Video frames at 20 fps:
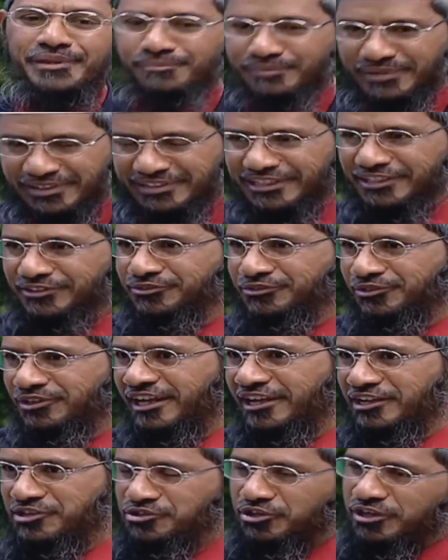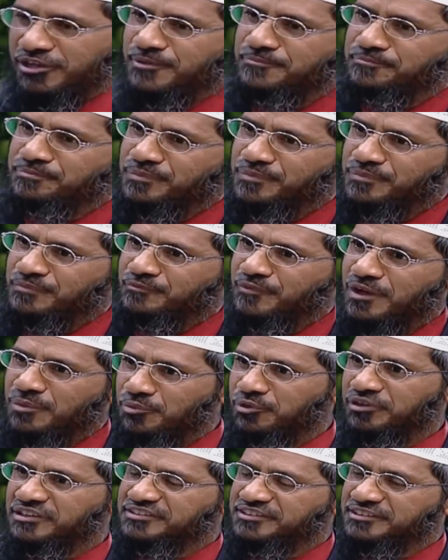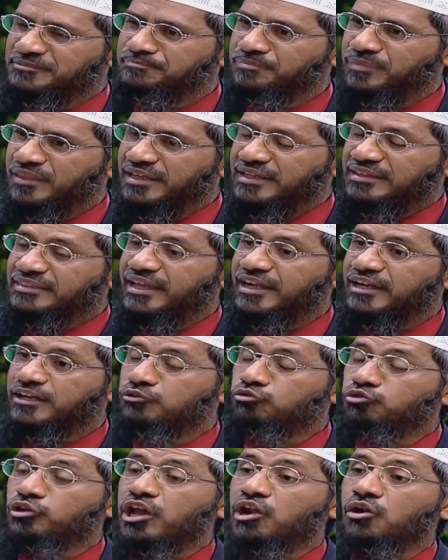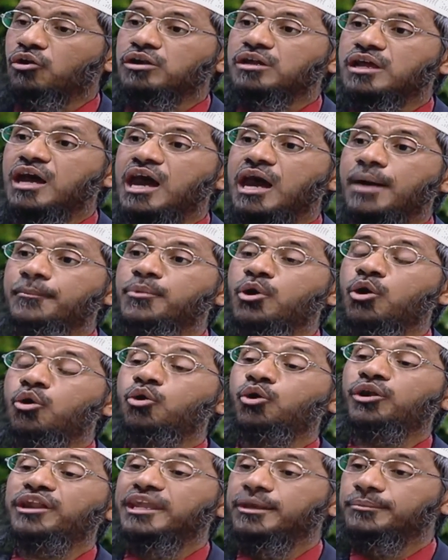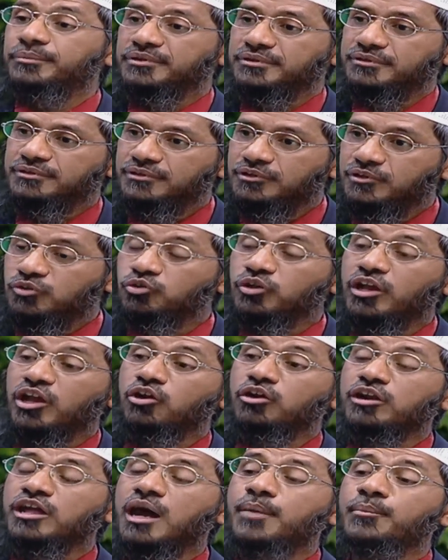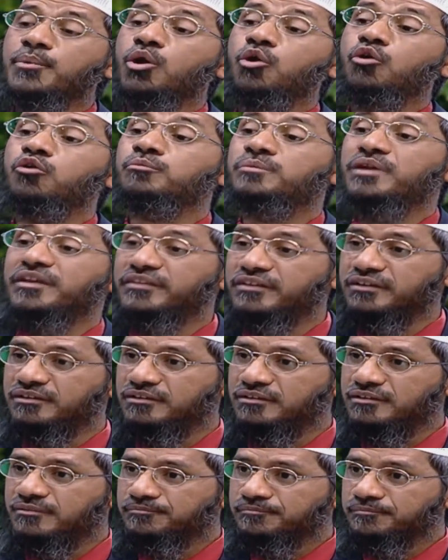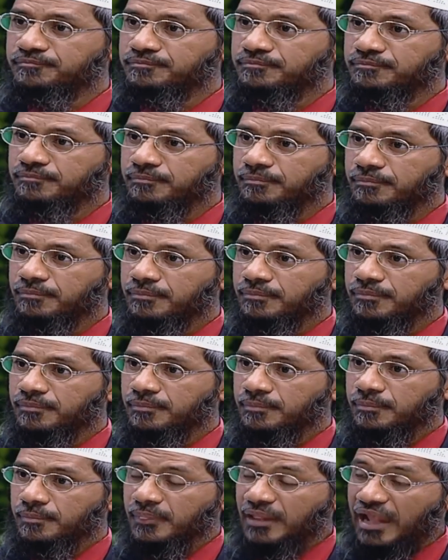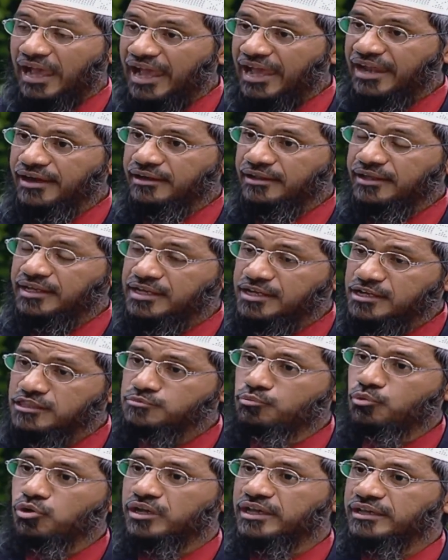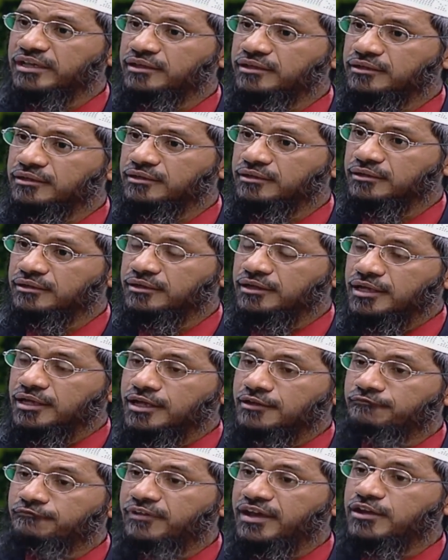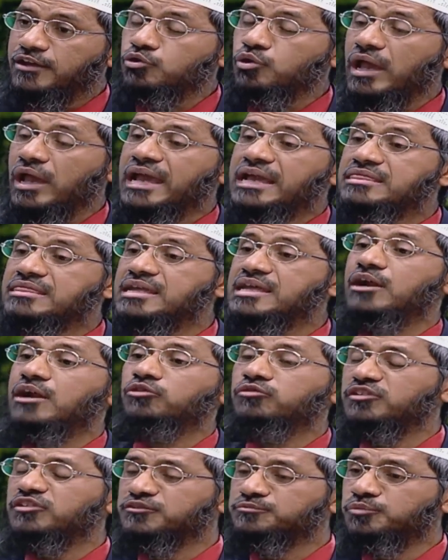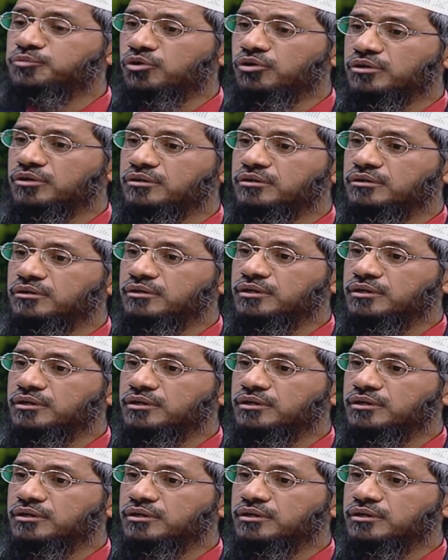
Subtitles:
But just to cut it short, one more reason, that you cannot harm your own neighbor. You cannot harm your own brother. And in smoking, when you exhale out the smoke,